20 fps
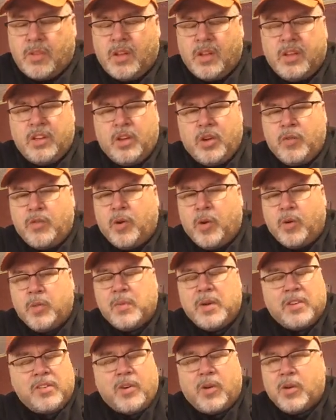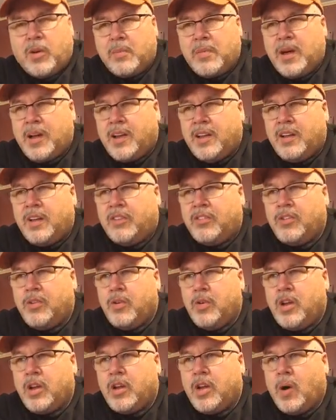you've heard me talk about it too.
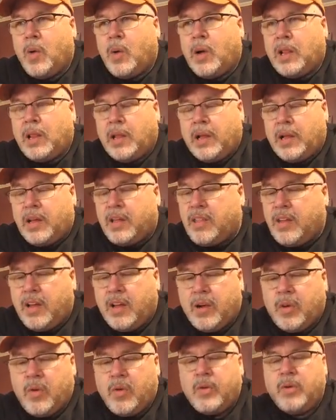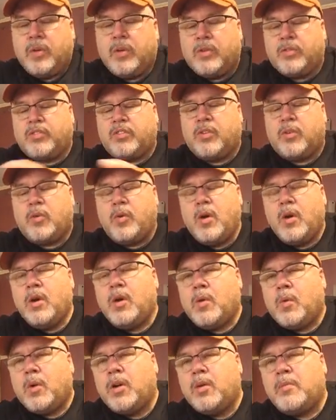You know I like that grill, so
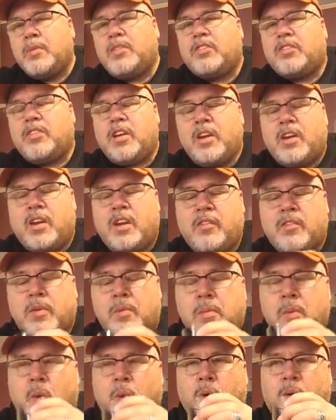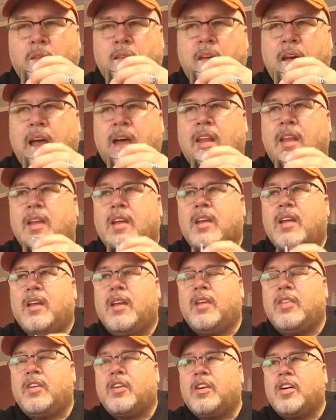we're going to be seeing even more of that
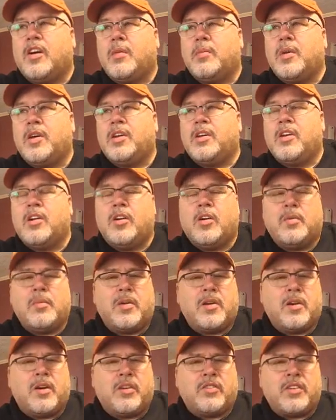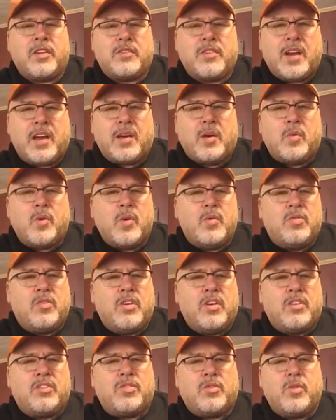in the coming year because I've got a
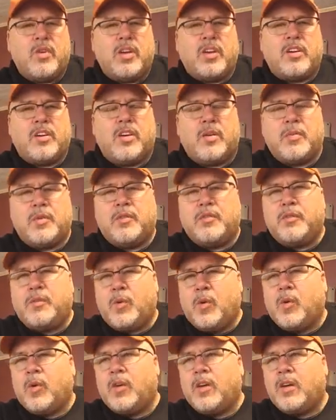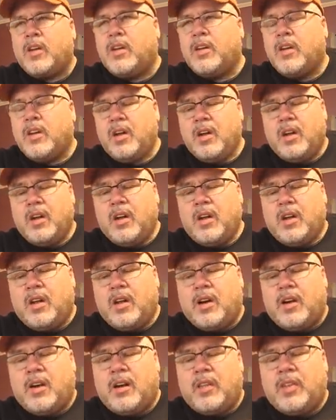rotisserie coming for it
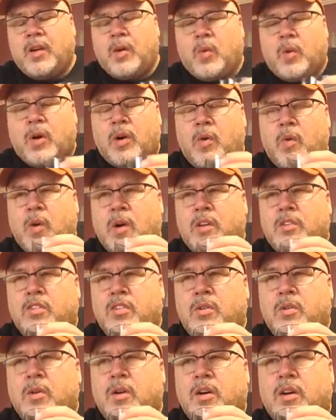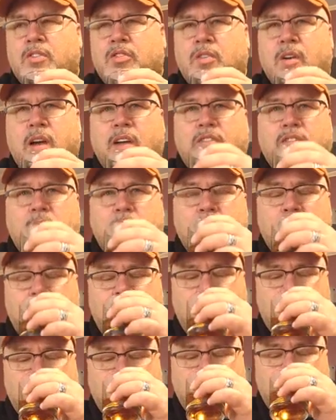that we're going to try some
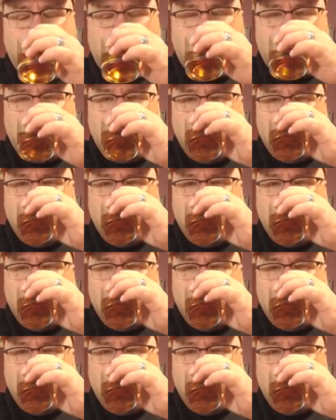things on.